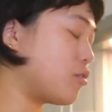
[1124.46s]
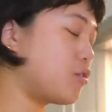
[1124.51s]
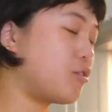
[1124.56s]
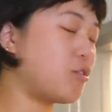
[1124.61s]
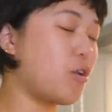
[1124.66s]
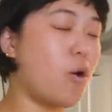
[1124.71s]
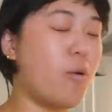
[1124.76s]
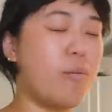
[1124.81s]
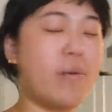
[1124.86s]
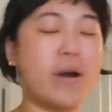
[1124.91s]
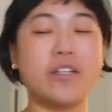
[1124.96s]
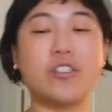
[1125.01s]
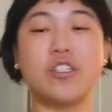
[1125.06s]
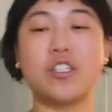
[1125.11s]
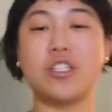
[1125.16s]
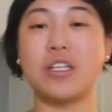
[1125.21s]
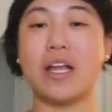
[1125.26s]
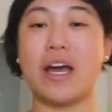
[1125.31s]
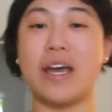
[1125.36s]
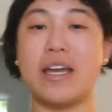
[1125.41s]
so
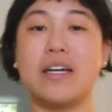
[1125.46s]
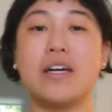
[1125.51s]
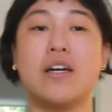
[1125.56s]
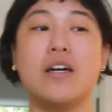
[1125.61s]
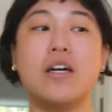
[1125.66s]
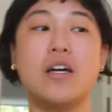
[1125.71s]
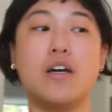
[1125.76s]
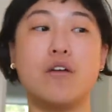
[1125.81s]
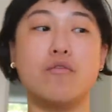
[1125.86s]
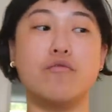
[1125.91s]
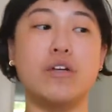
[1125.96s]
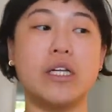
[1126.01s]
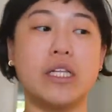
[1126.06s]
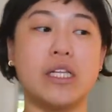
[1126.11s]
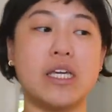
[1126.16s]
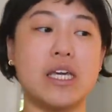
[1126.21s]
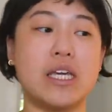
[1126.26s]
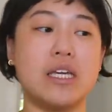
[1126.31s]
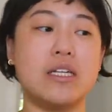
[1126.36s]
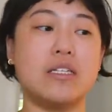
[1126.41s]
much like
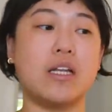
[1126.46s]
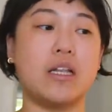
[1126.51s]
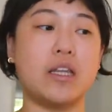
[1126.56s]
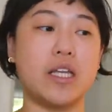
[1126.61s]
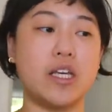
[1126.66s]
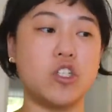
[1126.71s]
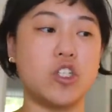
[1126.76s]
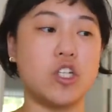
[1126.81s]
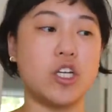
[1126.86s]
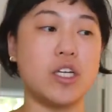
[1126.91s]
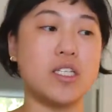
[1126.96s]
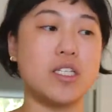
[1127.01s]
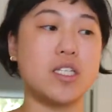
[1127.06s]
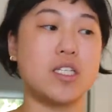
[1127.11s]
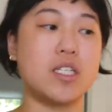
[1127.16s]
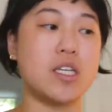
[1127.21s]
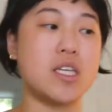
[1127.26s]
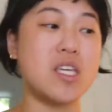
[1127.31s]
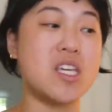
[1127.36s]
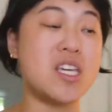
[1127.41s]
really
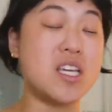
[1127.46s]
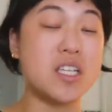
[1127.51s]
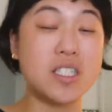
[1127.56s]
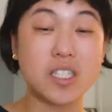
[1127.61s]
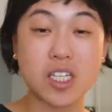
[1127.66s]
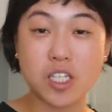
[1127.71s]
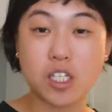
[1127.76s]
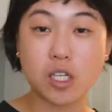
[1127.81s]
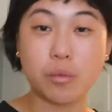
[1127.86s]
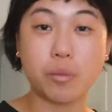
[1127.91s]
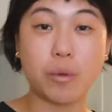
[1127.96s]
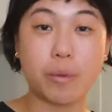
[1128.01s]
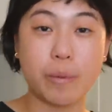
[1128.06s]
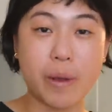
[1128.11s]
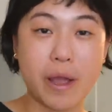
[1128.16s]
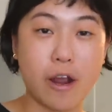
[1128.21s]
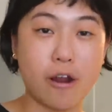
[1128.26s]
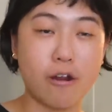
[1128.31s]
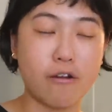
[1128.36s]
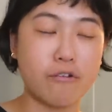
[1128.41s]
delicious, easy to
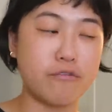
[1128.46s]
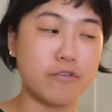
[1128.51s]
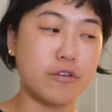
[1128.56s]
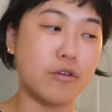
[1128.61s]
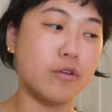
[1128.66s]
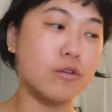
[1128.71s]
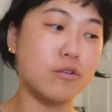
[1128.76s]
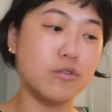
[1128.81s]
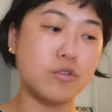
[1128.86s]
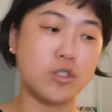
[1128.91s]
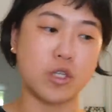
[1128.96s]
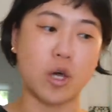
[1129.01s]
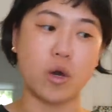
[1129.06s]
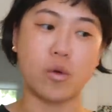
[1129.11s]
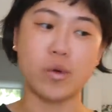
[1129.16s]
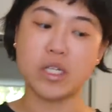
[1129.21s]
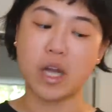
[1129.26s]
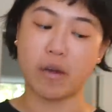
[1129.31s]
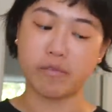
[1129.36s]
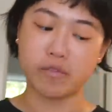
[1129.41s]
prepare food. So
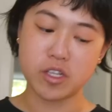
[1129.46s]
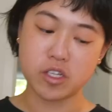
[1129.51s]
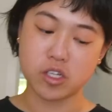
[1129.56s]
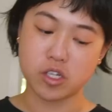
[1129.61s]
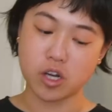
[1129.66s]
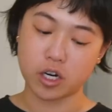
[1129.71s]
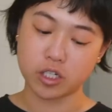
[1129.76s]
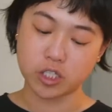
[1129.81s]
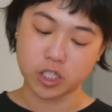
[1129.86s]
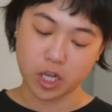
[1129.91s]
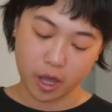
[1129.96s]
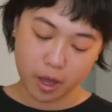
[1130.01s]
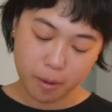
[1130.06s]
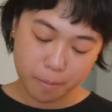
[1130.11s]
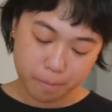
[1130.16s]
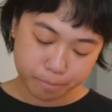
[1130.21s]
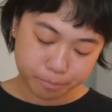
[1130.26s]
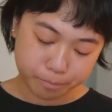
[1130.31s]
we definitely stocked up.